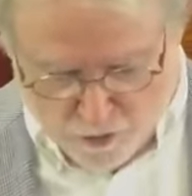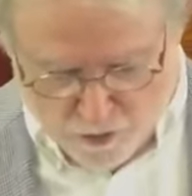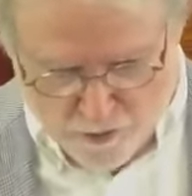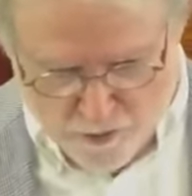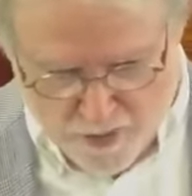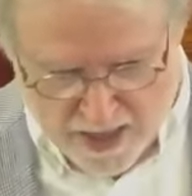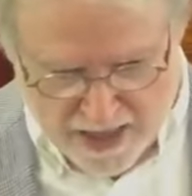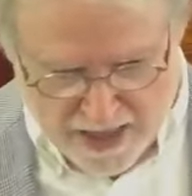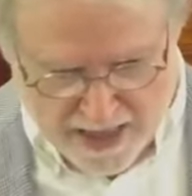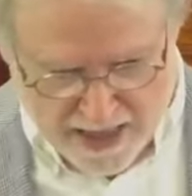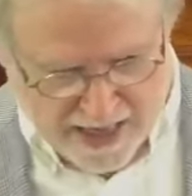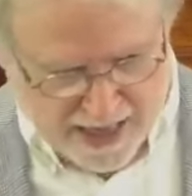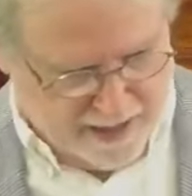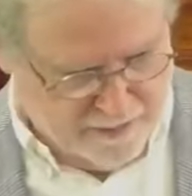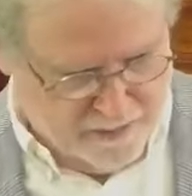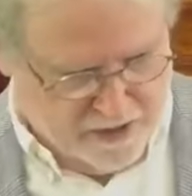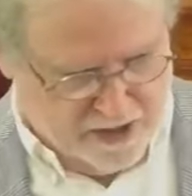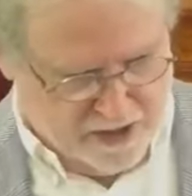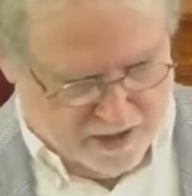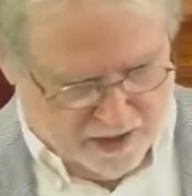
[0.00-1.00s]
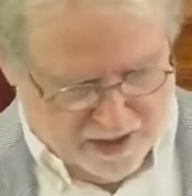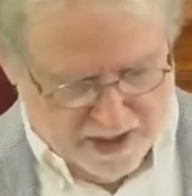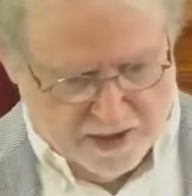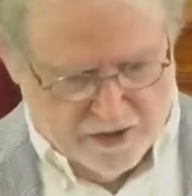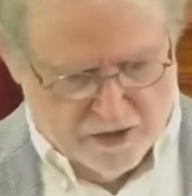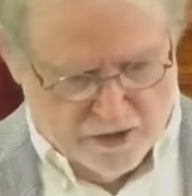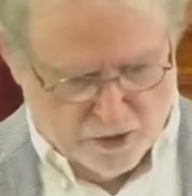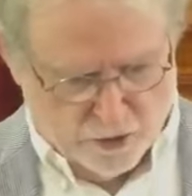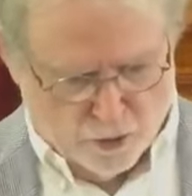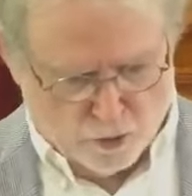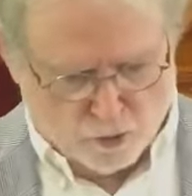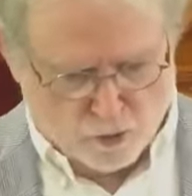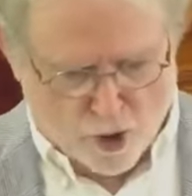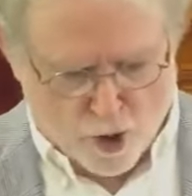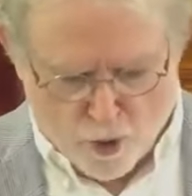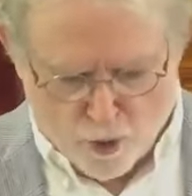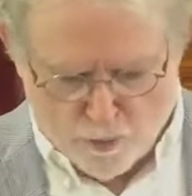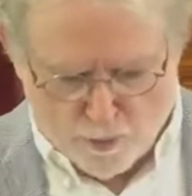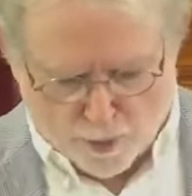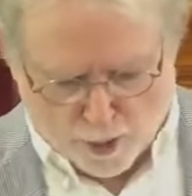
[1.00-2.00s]
woman named Lyndall
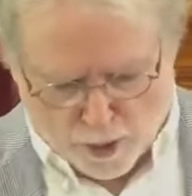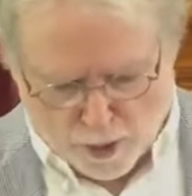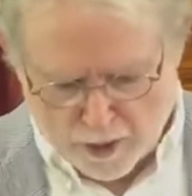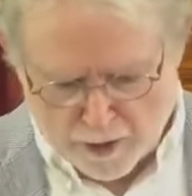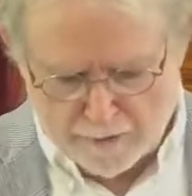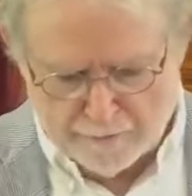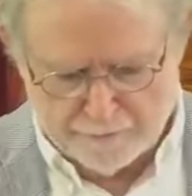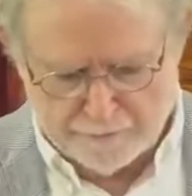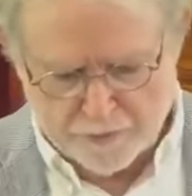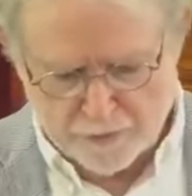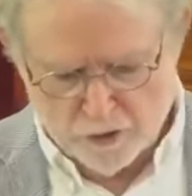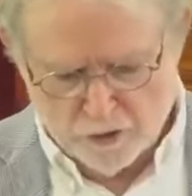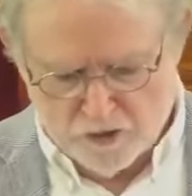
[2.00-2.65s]
Roper,